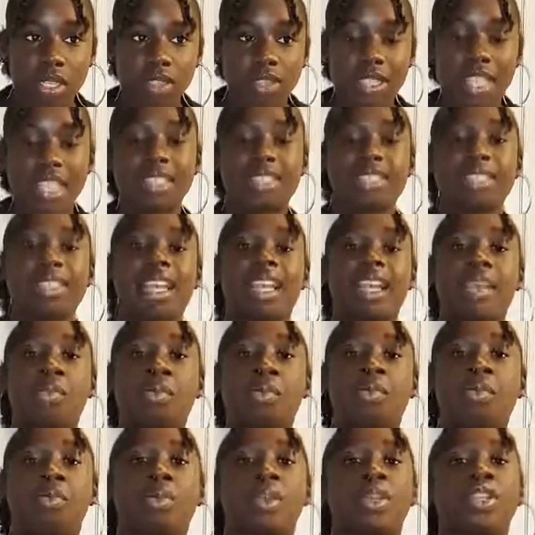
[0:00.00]
That's like
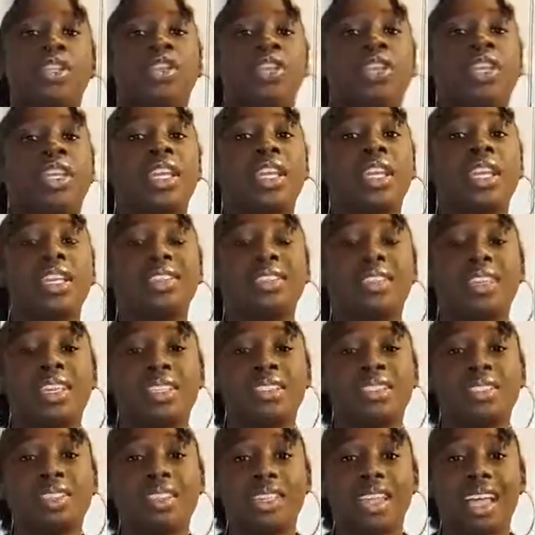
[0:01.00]
when you're getting
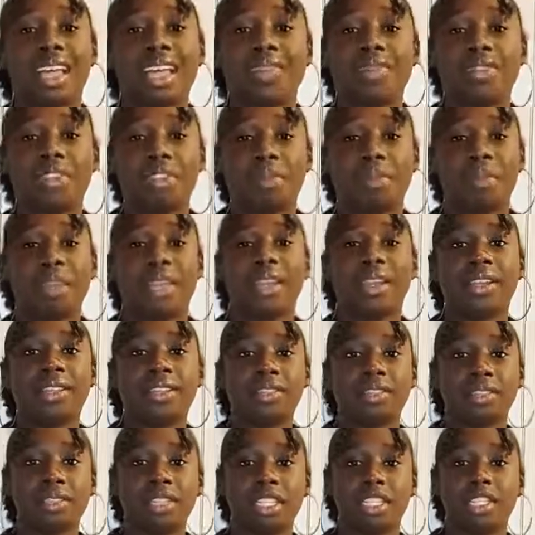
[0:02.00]
things in life, your
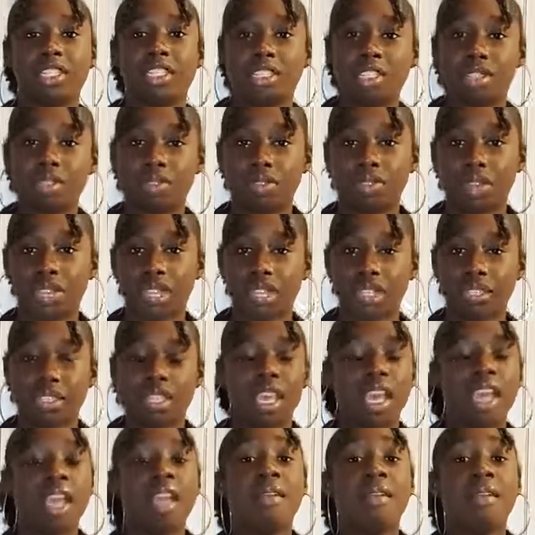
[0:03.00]
parents are teaching you things,